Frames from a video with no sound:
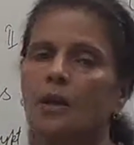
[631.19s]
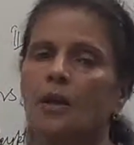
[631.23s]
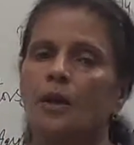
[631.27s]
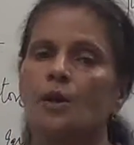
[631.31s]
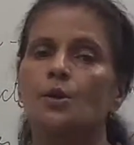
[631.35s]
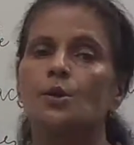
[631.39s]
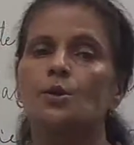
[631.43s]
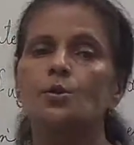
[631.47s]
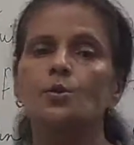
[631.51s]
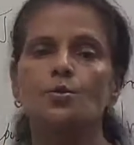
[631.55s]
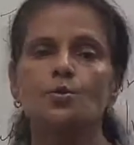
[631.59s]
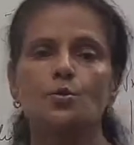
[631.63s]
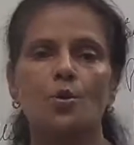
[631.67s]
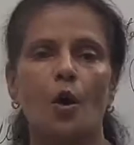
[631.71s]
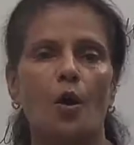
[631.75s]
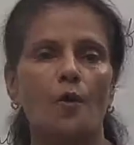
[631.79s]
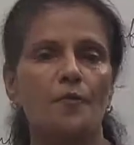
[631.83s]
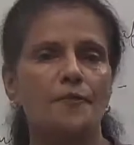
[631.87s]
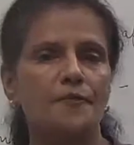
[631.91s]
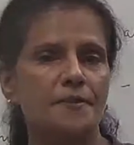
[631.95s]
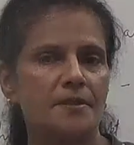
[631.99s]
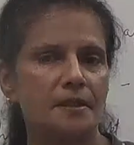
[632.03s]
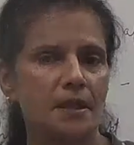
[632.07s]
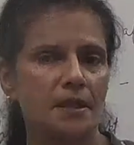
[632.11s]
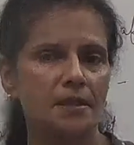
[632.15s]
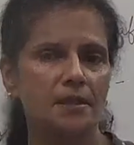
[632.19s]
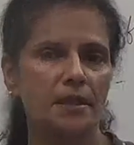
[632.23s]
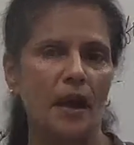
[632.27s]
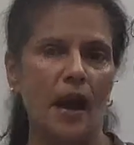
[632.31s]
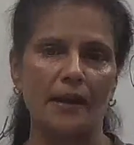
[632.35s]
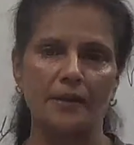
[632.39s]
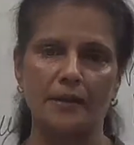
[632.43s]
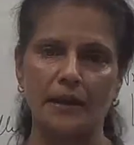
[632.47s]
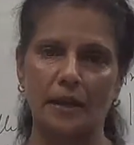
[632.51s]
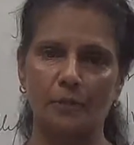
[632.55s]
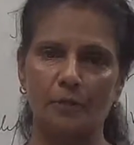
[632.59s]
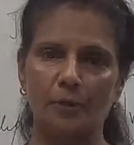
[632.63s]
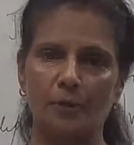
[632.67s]
use of
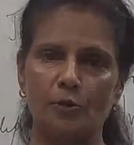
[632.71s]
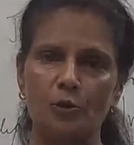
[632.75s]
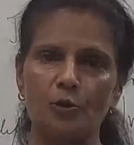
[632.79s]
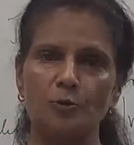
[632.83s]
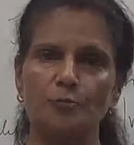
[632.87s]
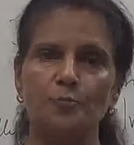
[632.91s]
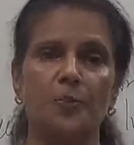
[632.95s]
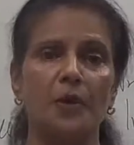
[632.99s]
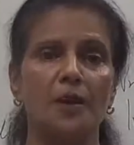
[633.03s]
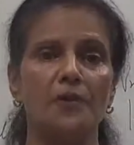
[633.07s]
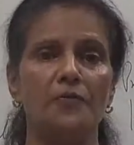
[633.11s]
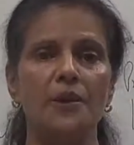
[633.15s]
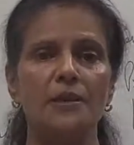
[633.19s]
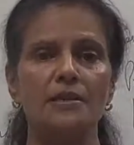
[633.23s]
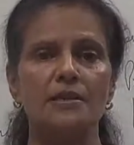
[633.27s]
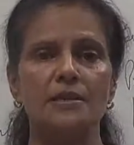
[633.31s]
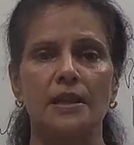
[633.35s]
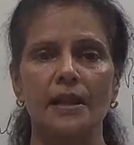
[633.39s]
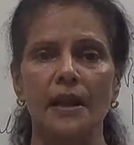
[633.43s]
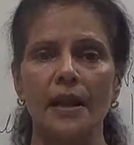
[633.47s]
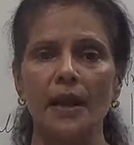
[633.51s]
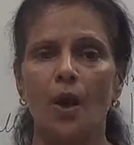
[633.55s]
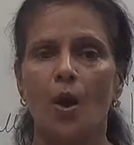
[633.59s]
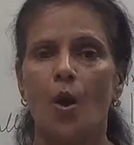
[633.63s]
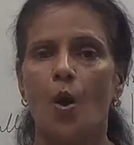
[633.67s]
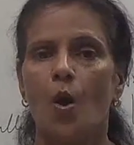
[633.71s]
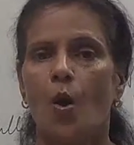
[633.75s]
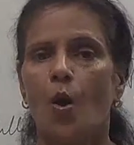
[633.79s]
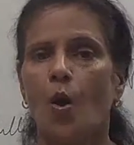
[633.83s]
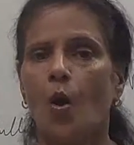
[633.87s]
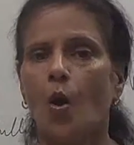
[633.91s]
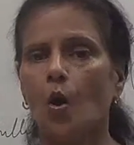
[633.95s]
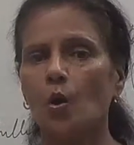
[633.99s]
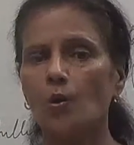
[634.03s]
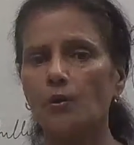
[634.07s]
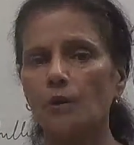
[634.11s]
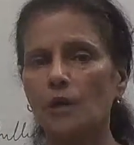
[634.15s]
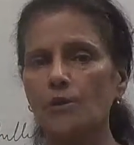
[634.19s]
synthetic, because previously
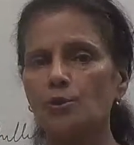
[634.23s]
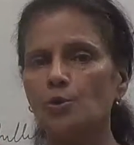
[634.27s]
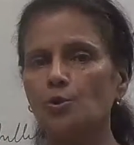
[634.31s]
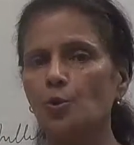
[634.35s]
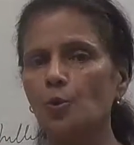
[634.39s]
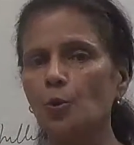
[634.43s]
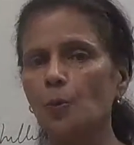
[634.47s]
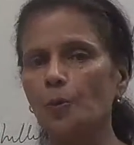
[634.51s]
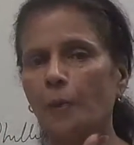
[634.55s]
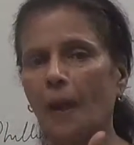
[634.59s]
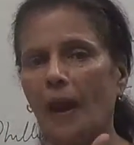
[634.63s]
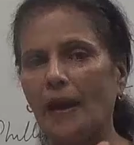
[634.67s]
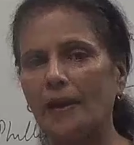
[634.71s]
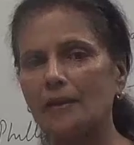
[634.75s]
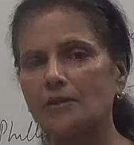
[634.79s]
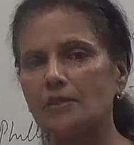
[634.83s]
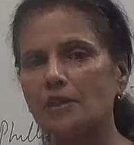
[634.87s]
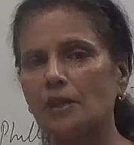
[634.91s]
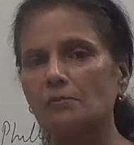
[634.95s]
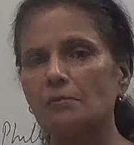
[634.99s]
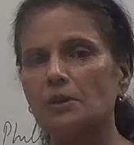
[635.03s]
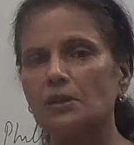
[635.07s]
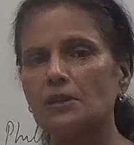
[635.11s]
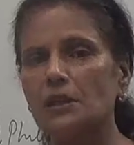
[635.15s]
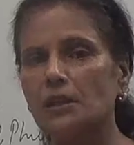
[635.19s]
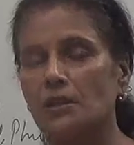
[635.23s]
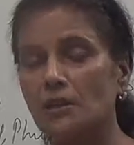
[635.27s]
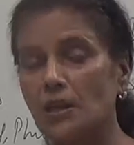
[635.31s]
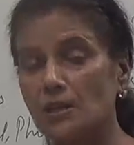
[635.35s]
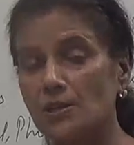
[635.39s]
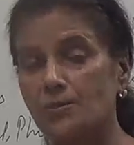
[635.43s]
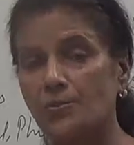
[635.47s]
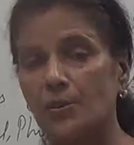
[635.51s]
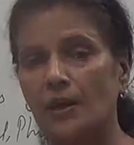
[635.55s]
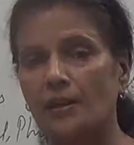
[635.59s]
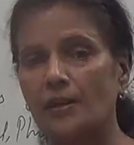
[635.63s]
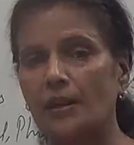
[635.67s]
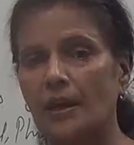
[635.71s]
all the jute packaging materials
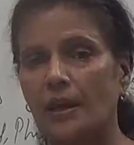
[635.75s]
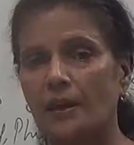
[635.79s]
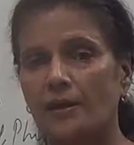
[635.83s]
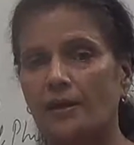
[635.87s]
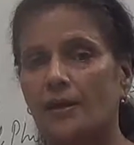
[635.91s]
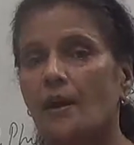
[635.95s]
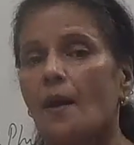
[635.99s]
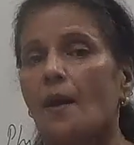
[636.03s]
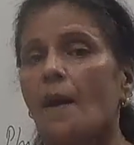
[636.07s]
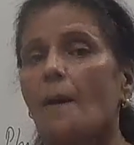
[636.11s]
were there.